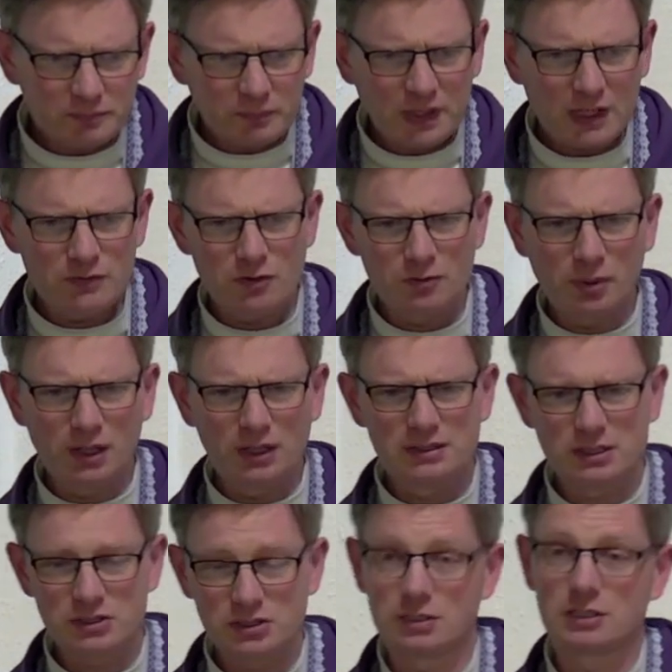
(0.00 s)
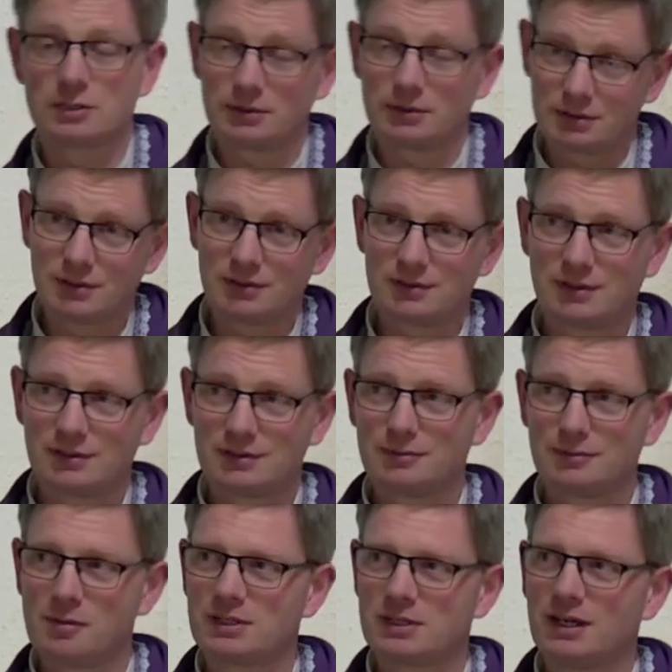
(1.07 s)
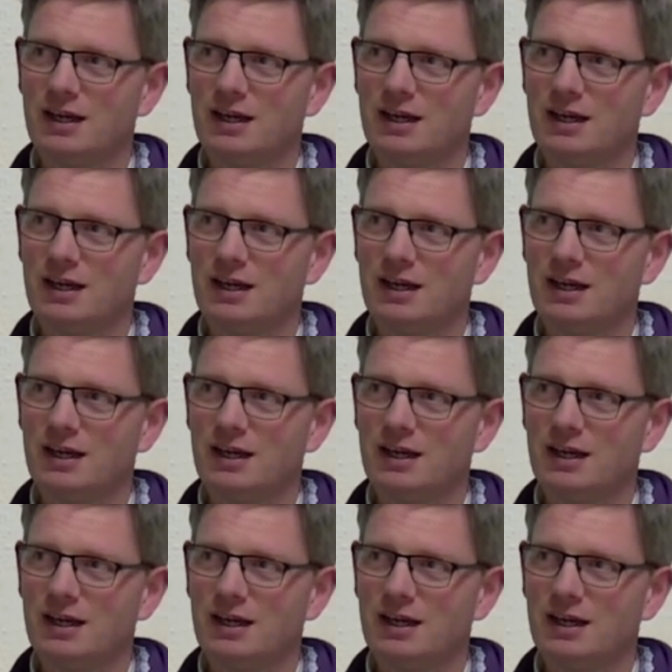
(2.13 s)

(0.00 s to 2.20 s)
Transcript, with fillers: If you have politicians, especially in the States at the moment,